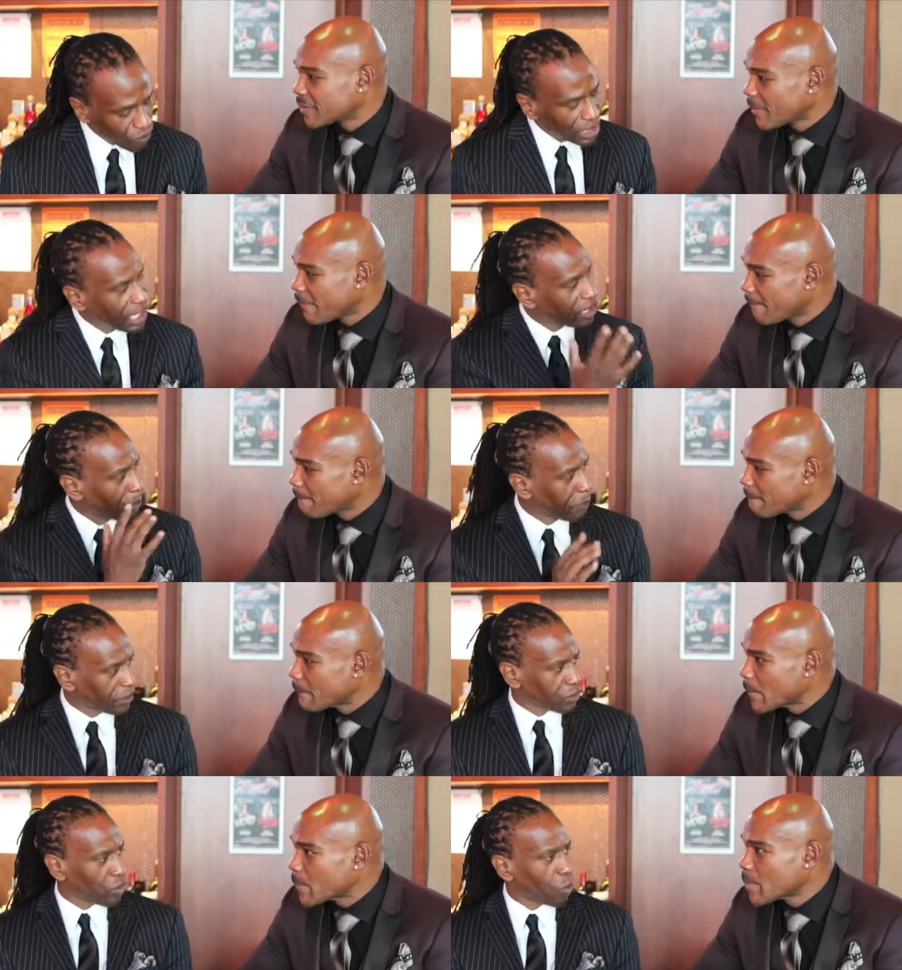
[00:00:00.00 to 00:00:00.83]
Speaker 1: What does the
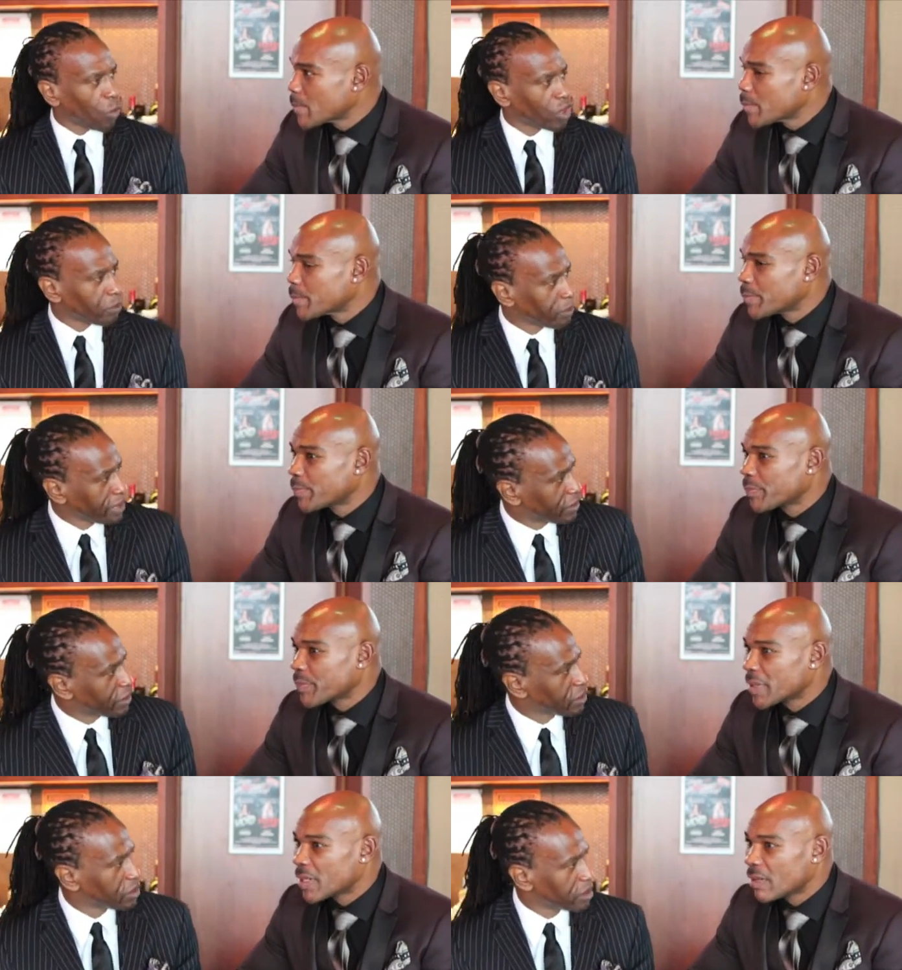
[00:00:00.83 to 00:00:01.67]
Briscoe Award mean
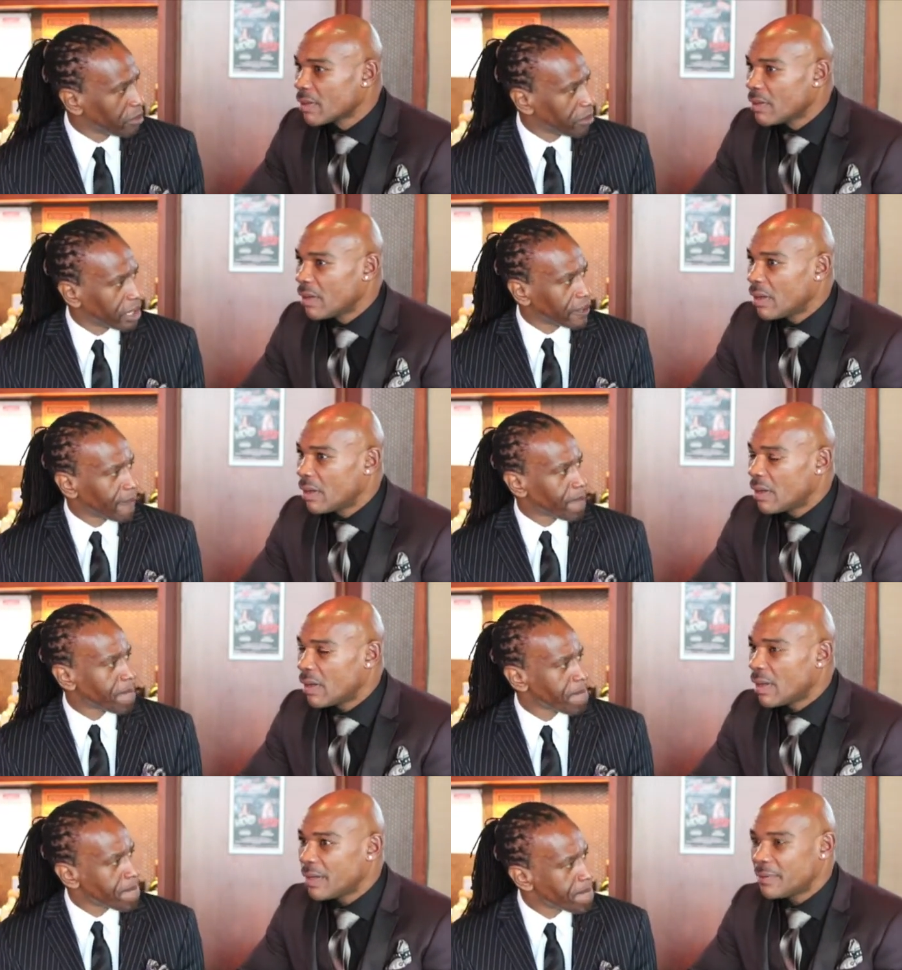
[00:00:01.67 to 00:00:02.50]
to you, Amir?
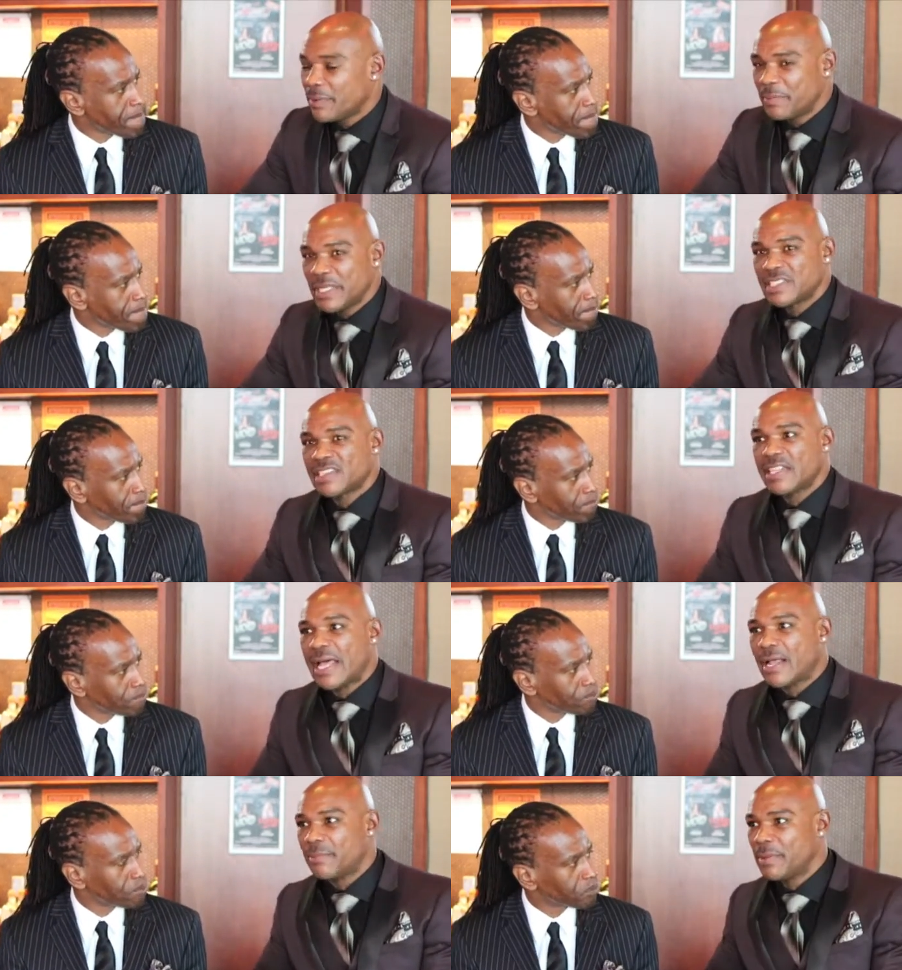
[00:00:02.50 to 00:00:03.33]
Speaker 2: Um, it means a
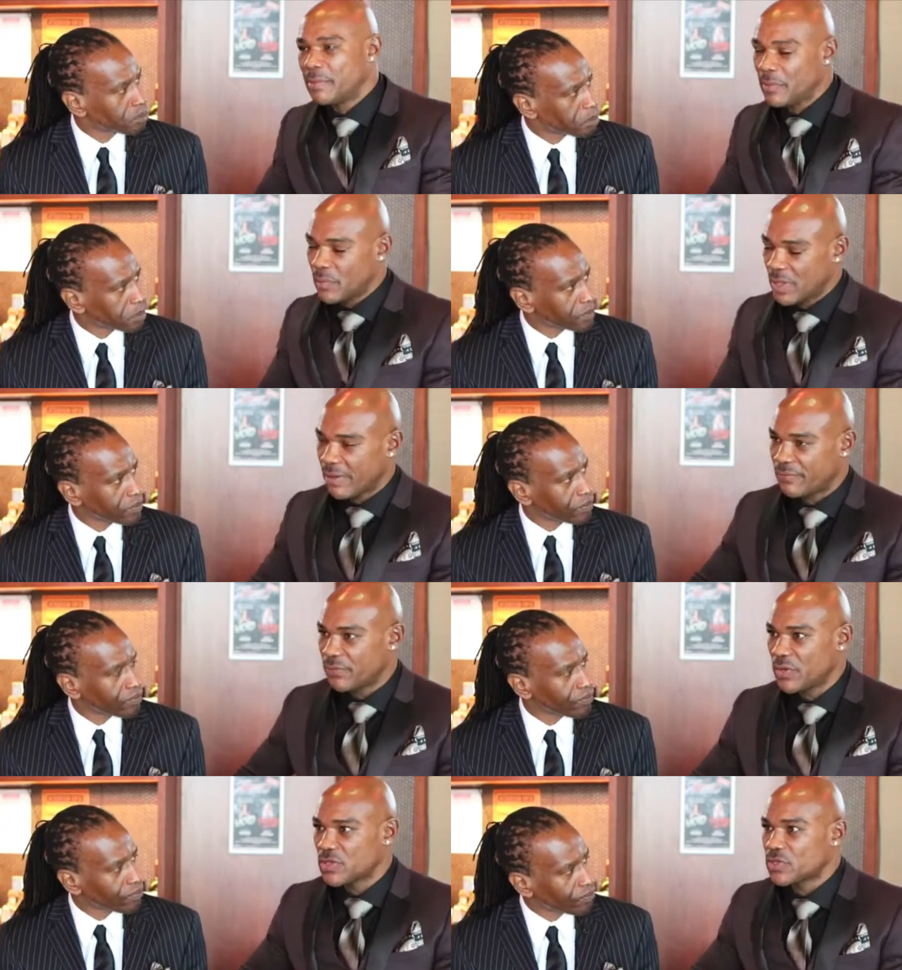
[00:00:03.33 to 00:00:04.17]
lot. I remember when I
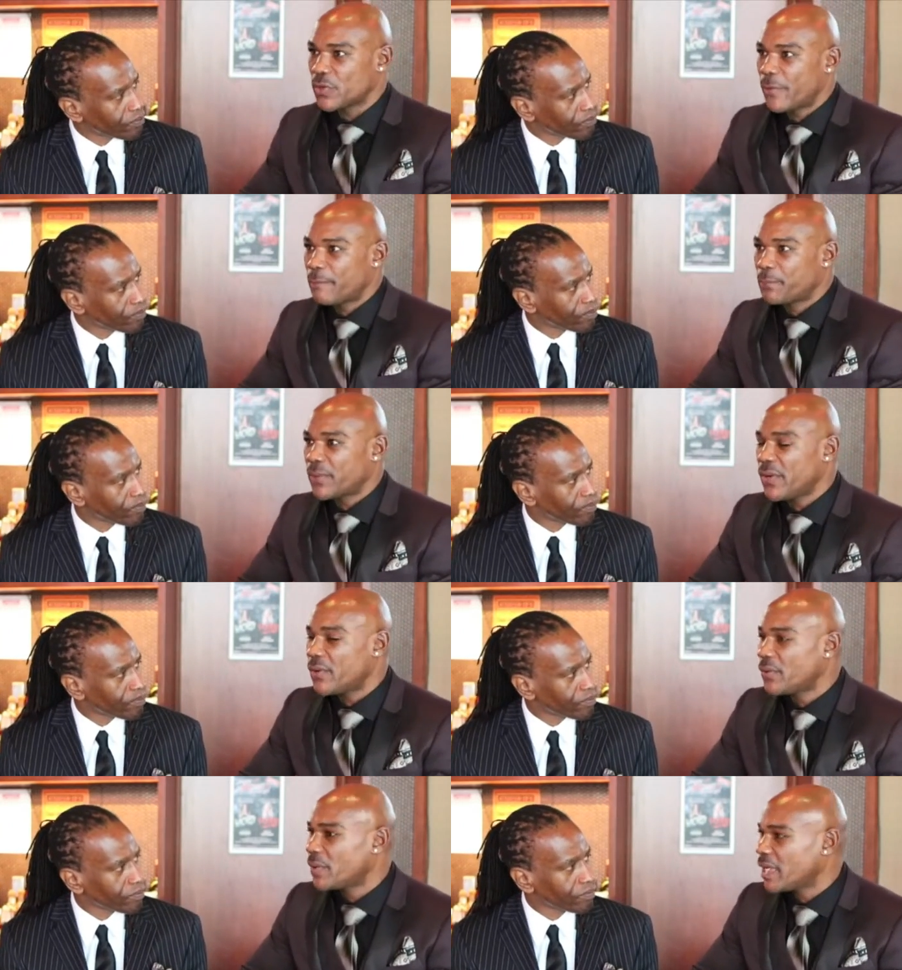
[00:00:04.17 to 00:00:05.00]
first turned
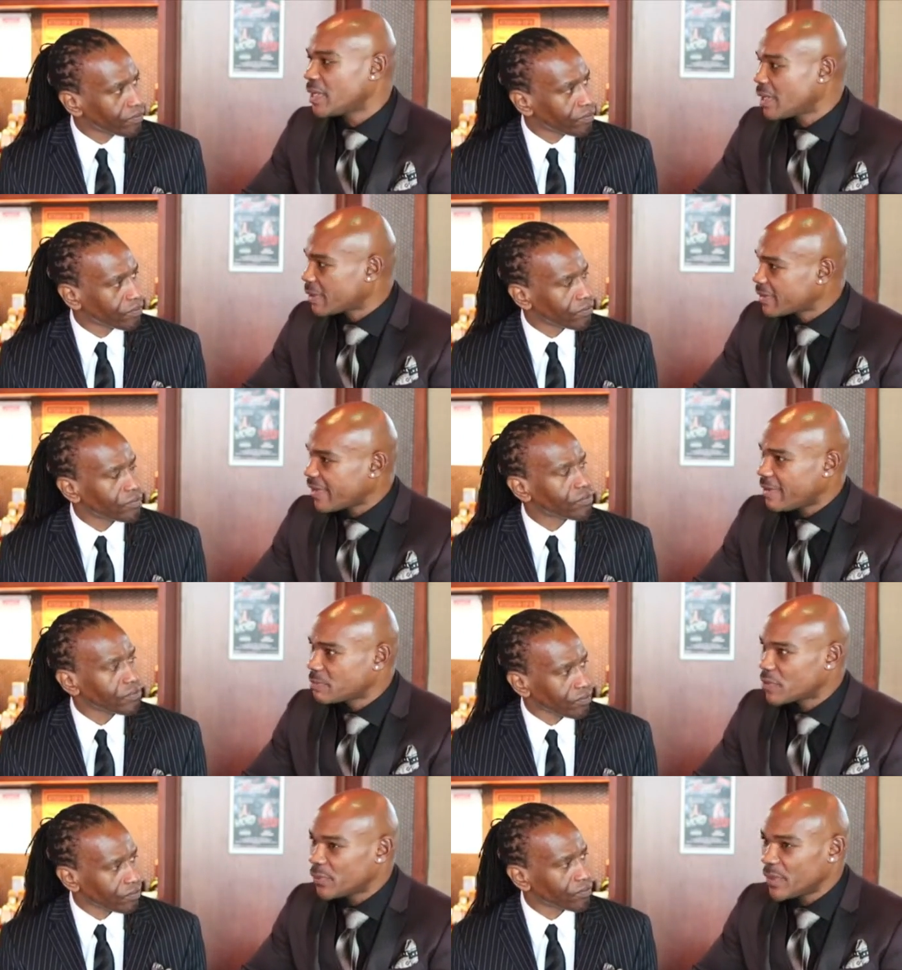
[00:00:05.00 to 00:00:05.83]
pro and I
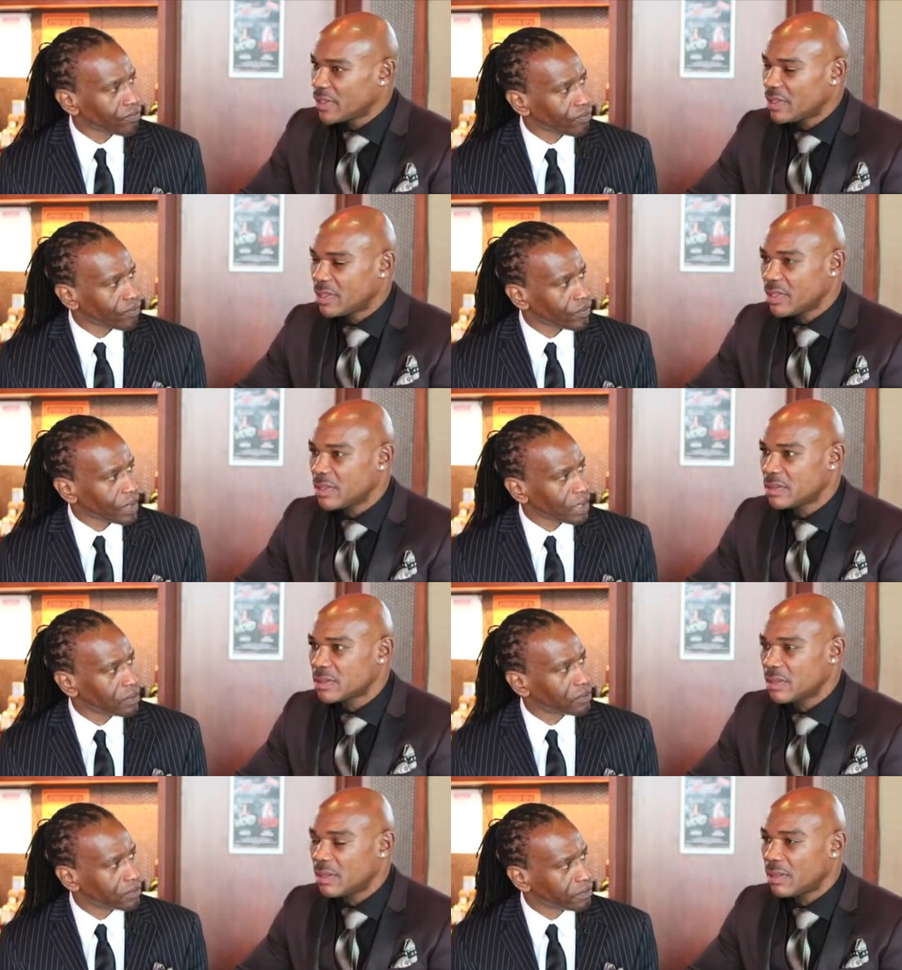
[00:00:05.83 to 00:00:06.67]
came to one of
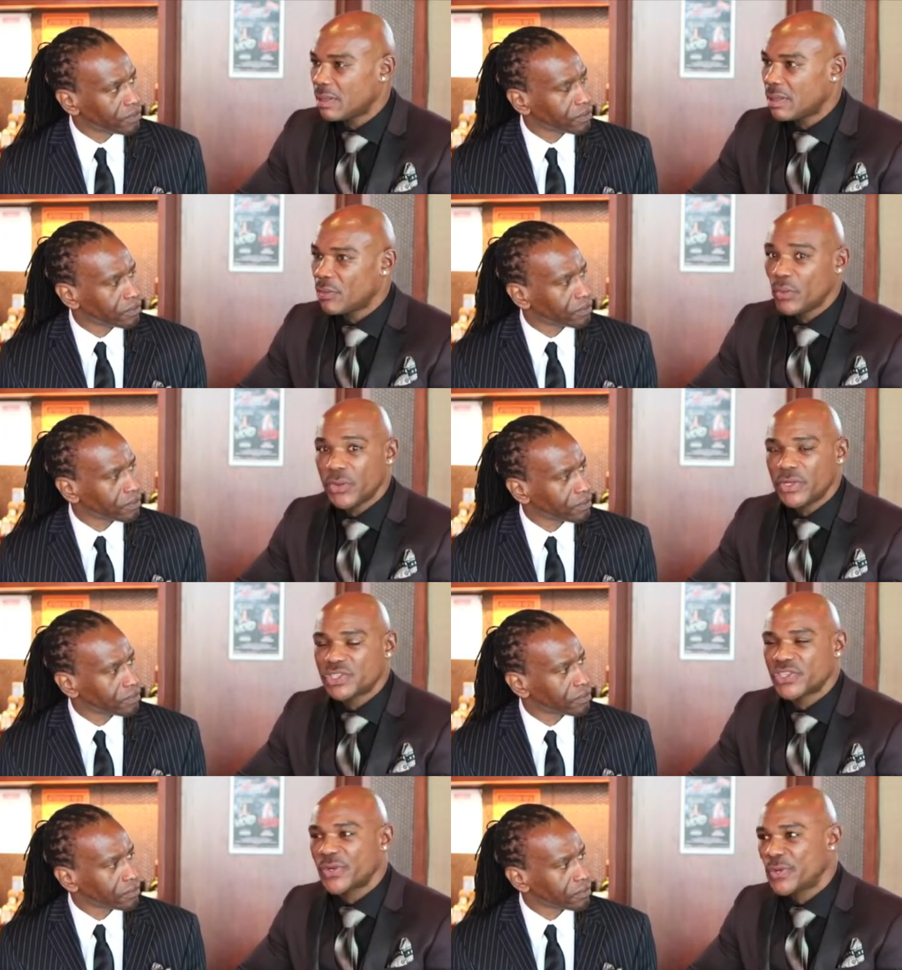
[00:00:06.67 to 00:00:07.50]
these uh, mm -hmm.
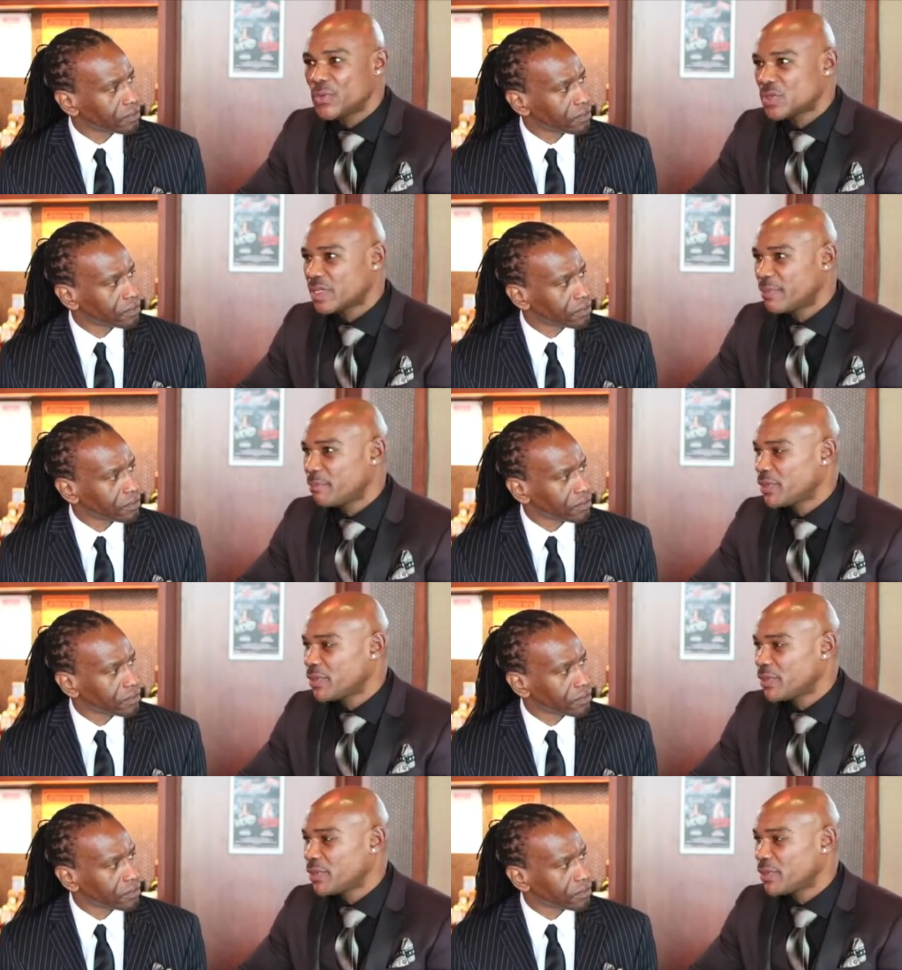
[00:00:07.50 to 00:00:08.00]
award shows and